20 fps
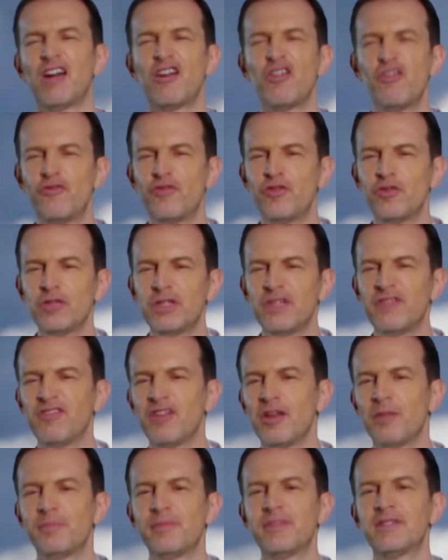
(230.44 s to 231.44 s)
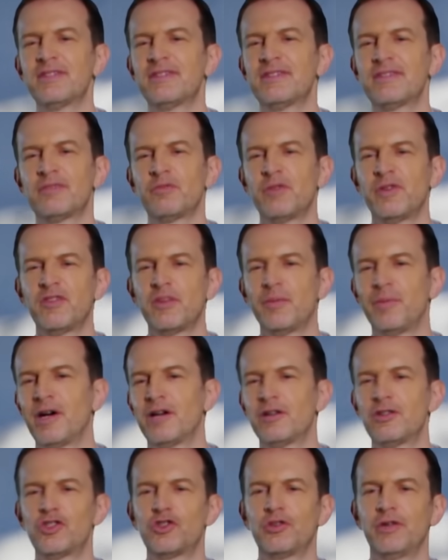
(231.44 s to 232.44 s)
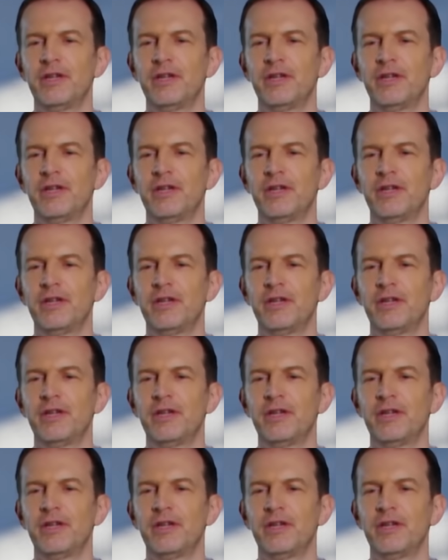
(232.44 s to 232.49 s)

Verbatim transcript: And Laurent Rossi took over management